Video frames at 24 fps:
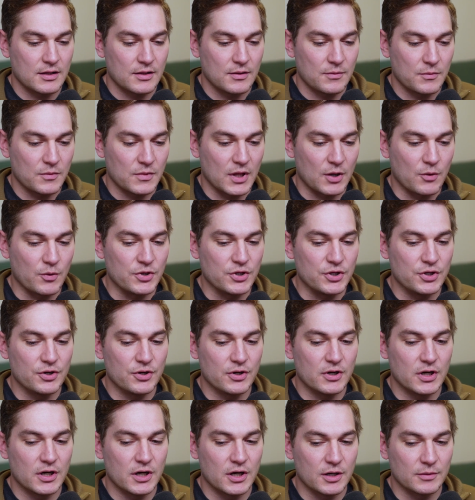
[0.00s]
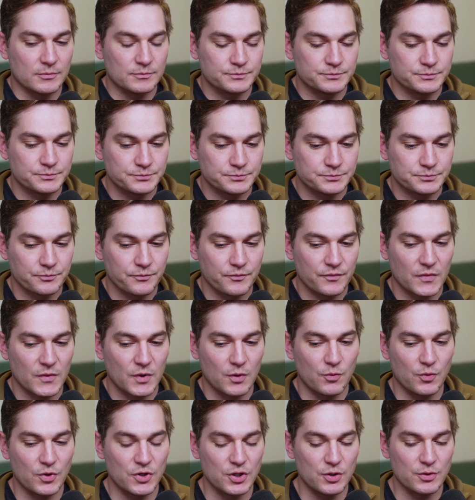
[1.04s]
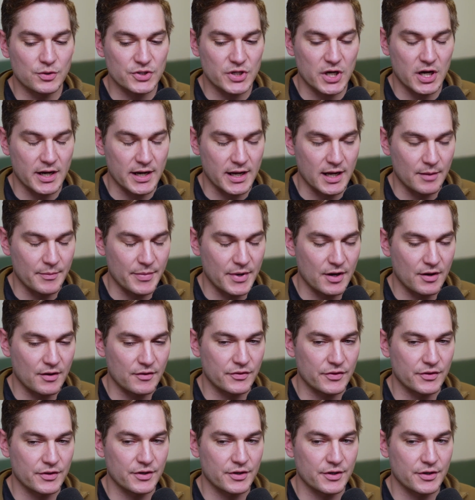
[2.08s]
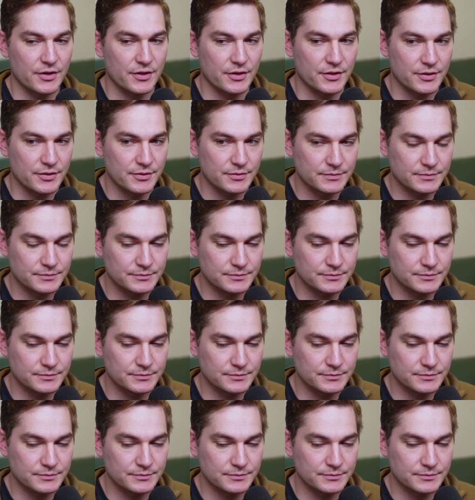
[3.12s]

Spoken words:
Like when you were talking about the